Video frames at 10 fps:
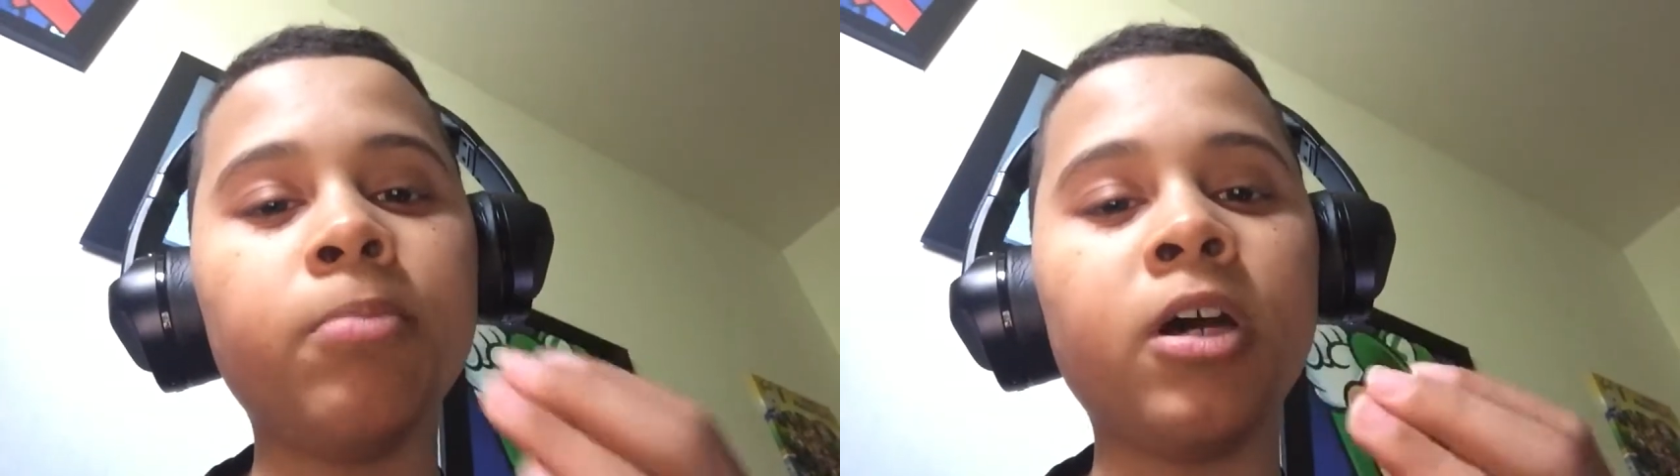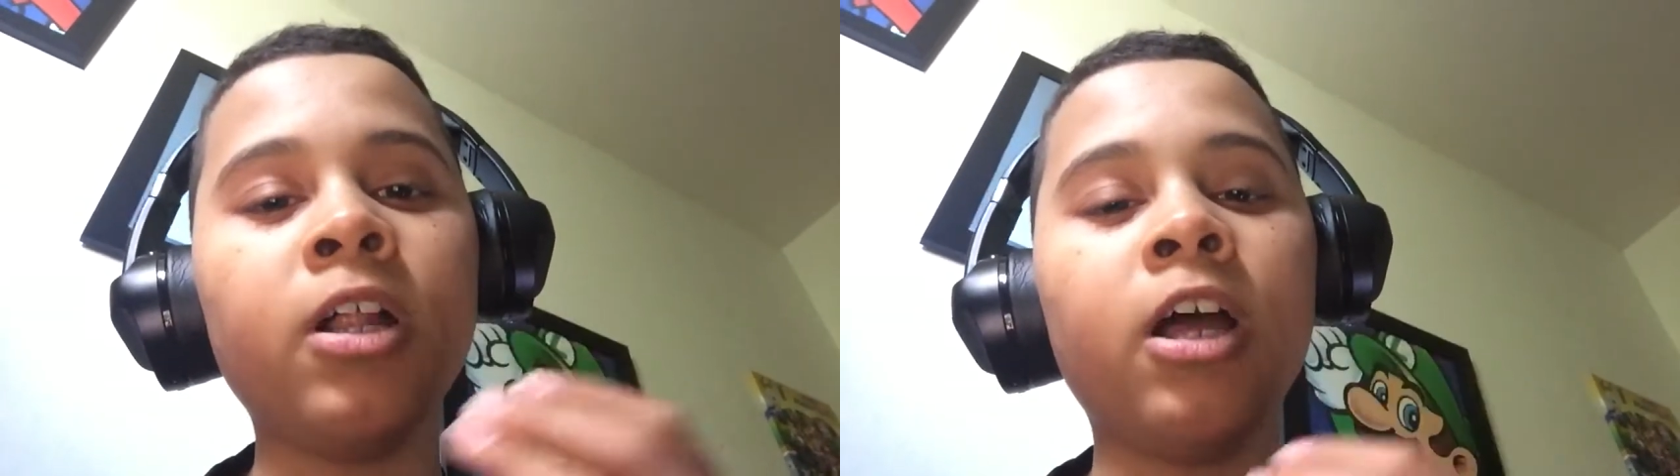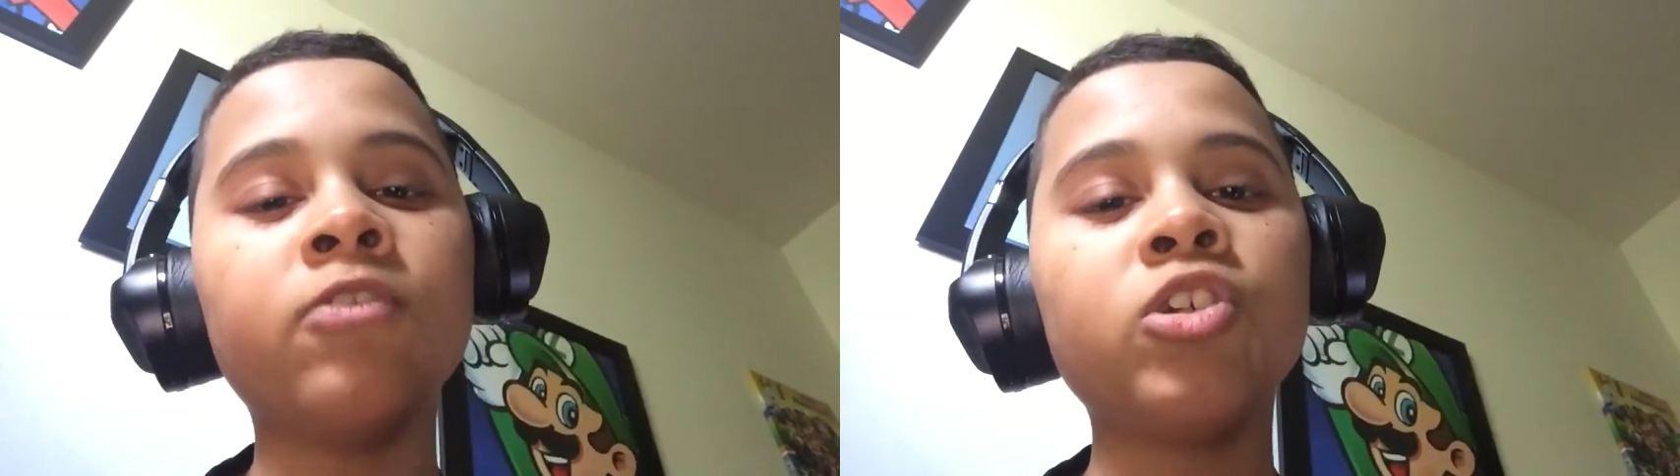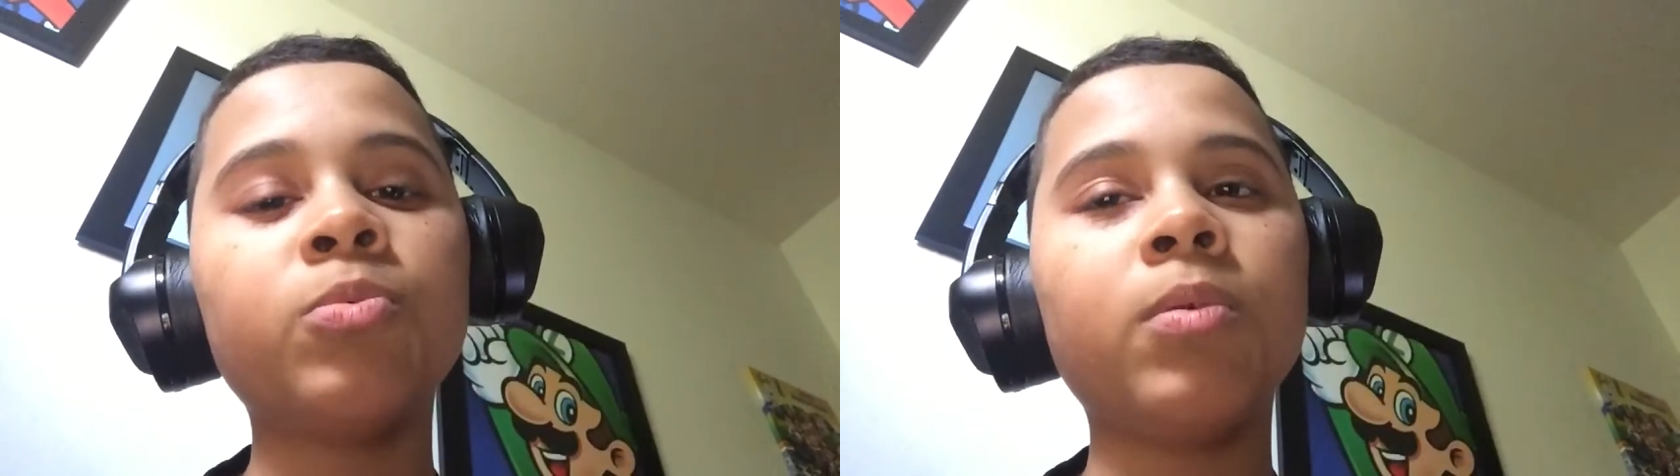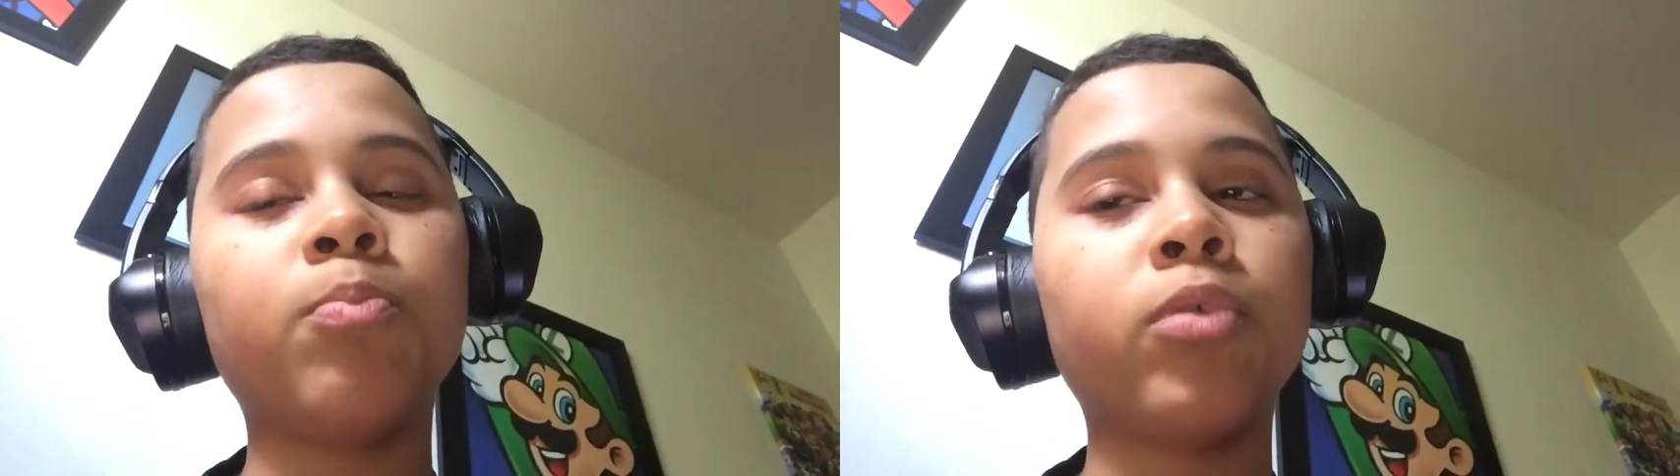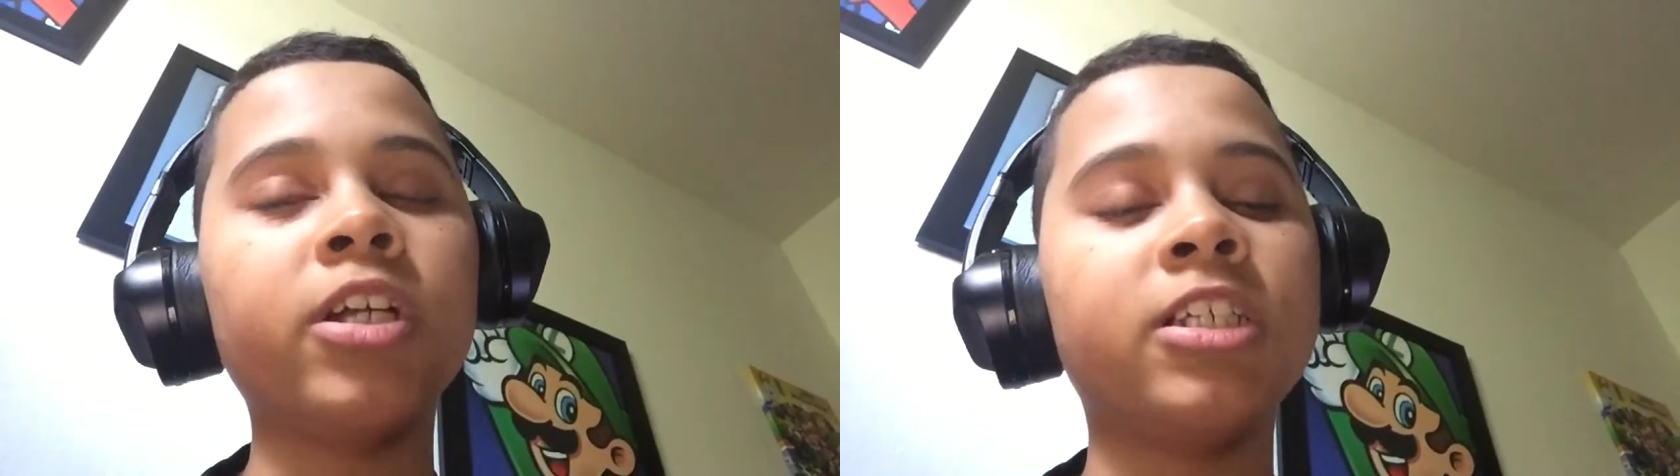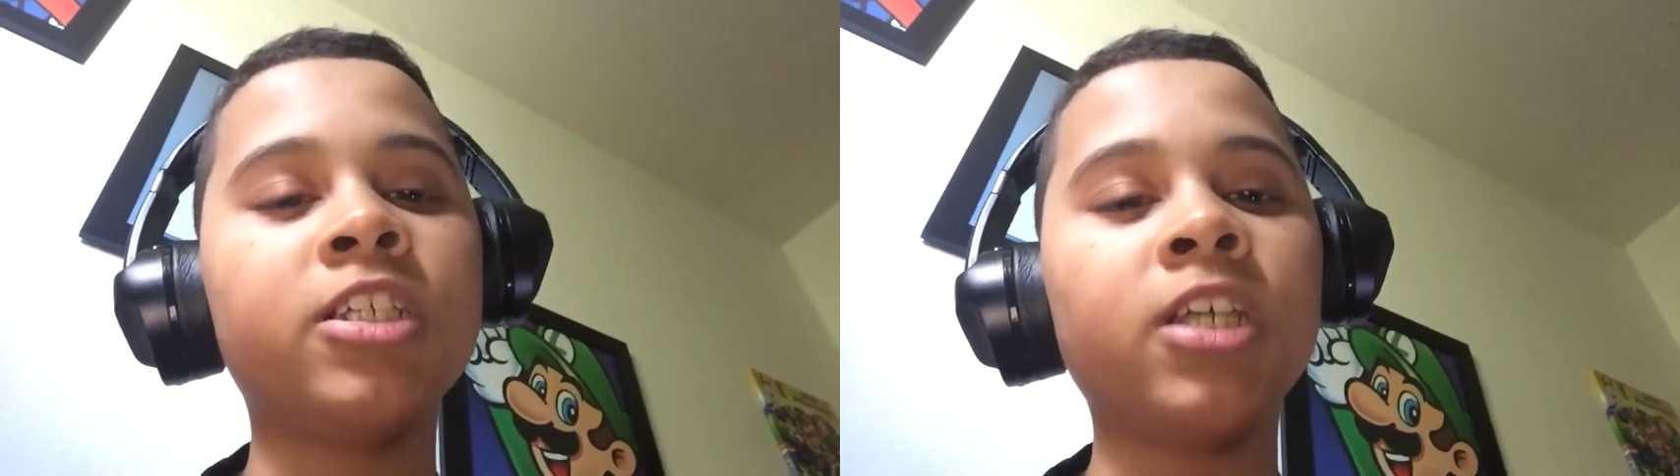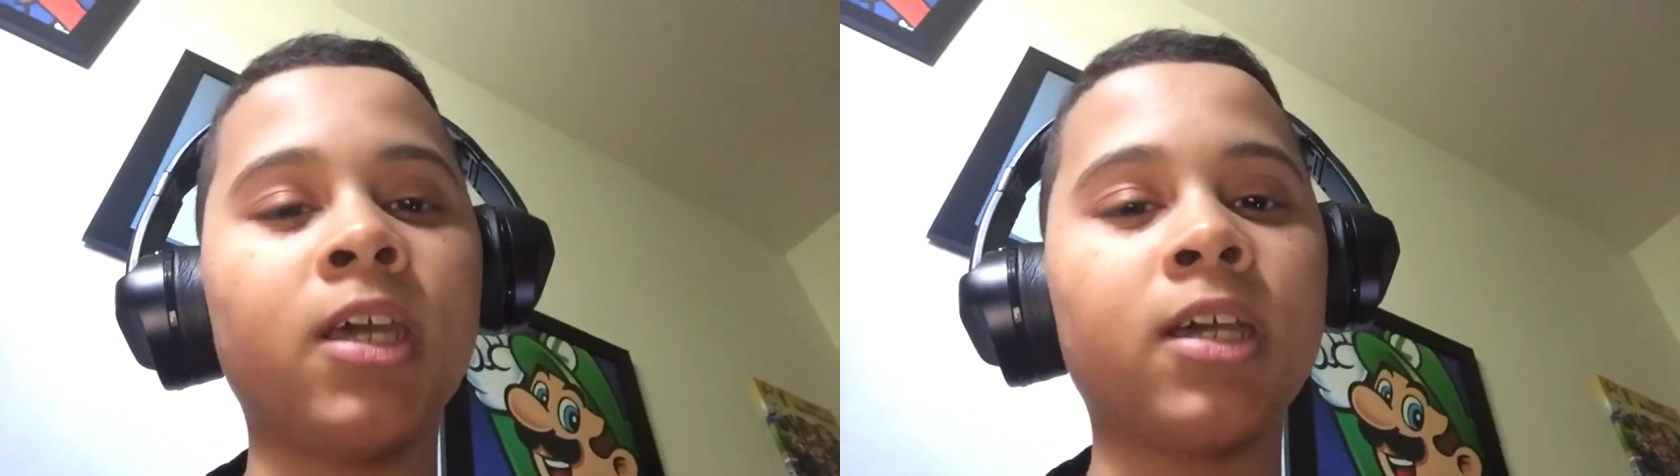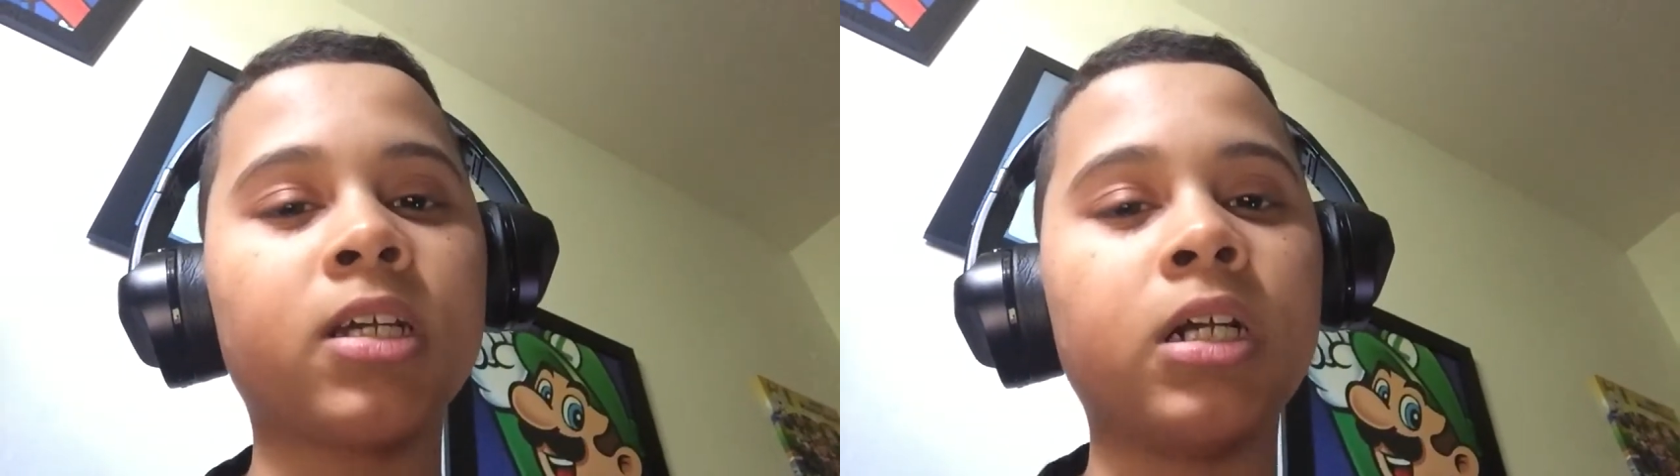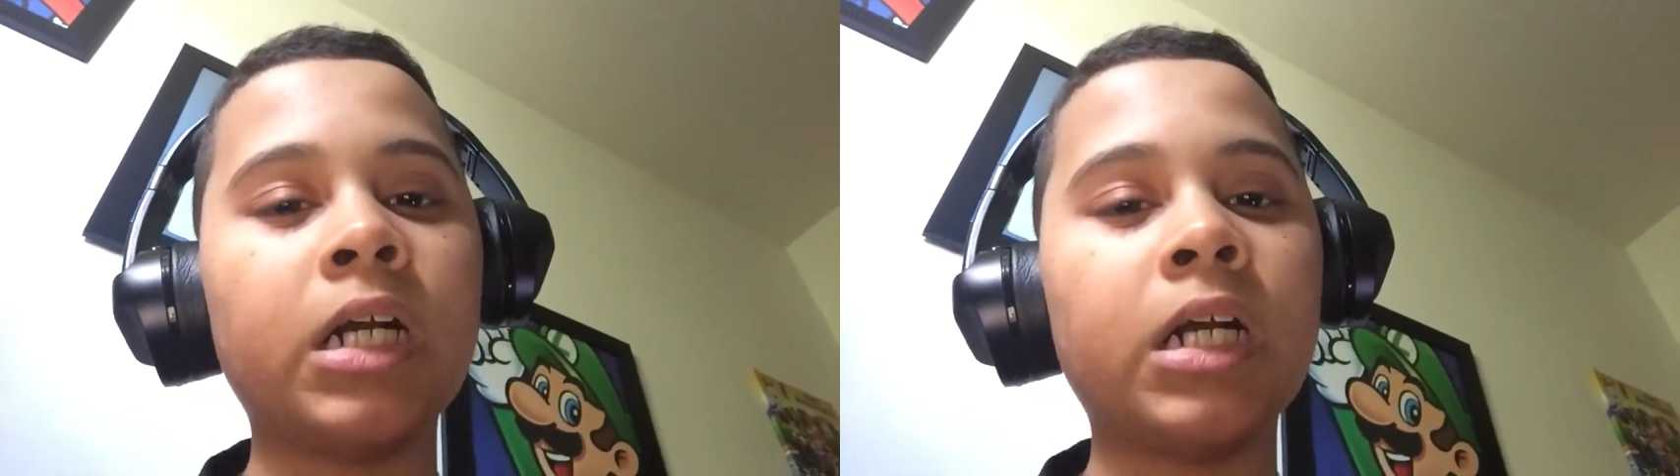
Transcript: but I've just been pretty sick.